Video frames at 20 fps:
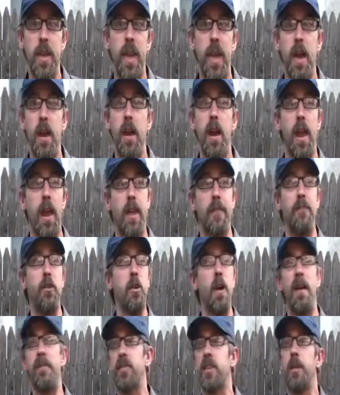don't care if you
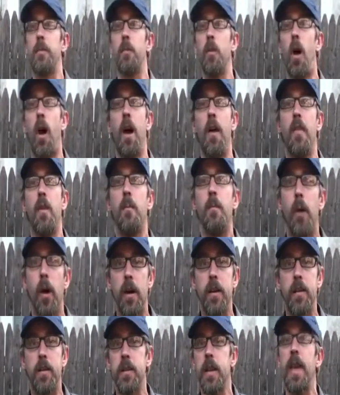have some law in the
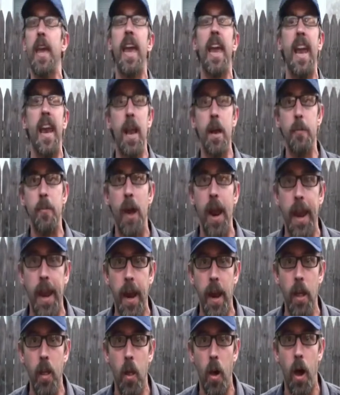books. He didn't break
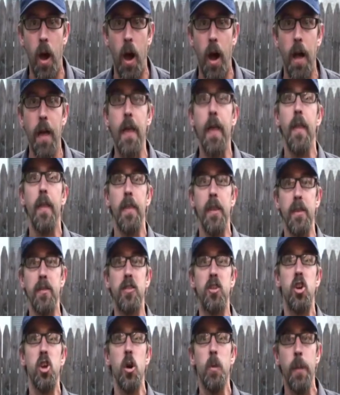any law. There's
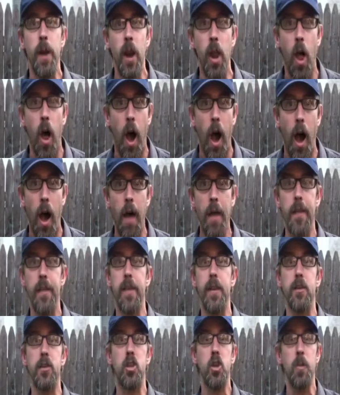human law.
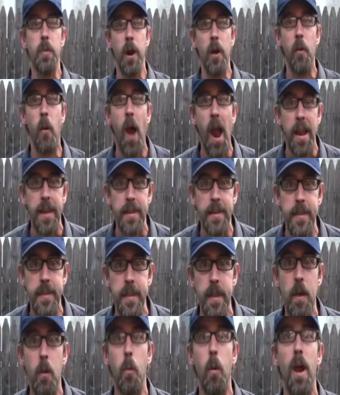There's human rights.
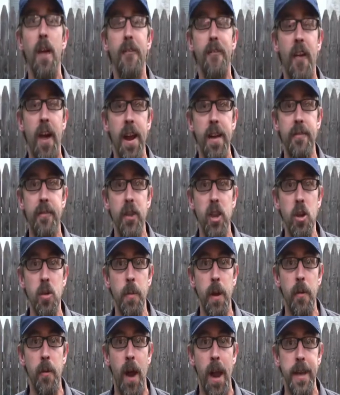We're fighting for
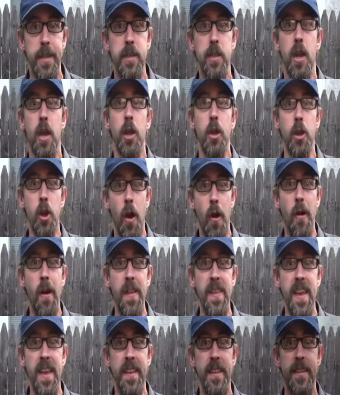human rights. You're on
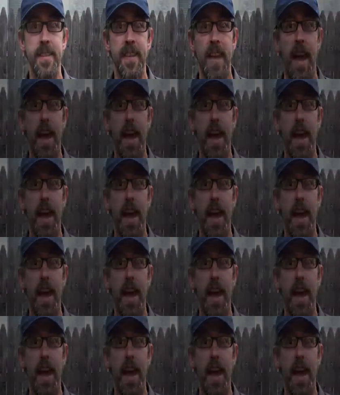the other